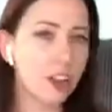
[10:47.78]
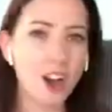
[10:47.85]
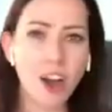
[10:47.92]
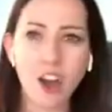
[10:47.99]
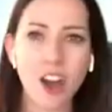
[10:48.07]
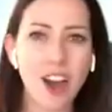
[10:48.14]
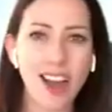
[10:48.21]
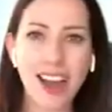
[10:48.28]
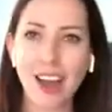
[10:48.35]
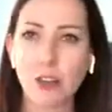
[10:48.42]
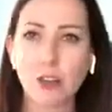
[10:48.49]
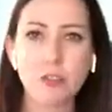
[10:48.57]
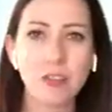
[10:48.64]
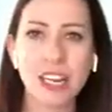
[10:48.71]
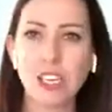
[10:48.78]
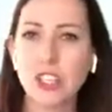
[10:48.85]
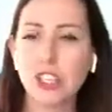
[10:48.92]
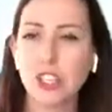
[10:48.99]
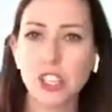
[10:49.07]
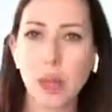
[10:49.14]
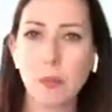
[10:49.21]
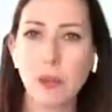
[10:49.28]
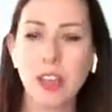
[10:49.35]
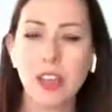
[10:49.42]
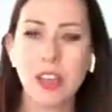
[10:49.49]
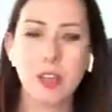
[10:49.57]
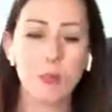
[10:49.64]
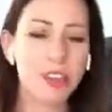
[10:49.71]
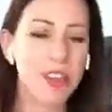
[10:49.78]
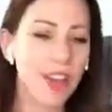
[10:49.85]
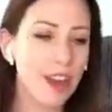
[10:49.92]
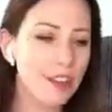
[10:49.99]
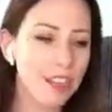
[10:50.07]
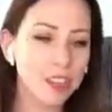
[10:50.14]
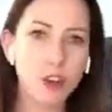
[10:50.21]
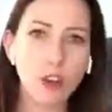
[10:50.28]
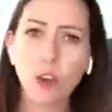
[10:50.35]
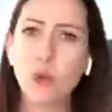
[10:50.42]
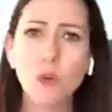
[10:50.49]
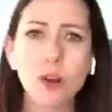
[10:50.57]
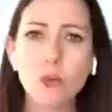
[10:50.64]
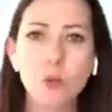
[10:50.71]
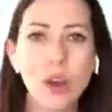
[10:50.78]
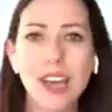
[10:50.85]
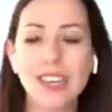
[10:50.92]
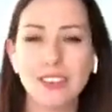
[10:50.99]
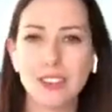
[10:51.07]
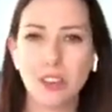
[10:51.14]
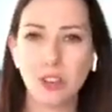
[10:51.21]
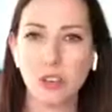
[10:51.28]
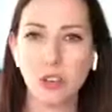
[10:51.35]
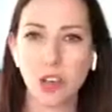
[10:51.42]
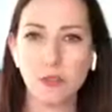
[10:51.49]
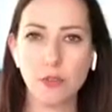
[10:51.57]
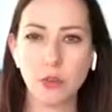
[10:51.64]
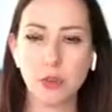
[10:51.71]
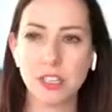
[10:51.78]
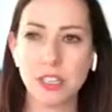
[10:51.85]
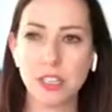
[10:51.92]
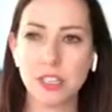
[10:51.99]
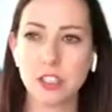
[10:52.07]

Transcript: car, house, relationship, but there is no one way to do life or business.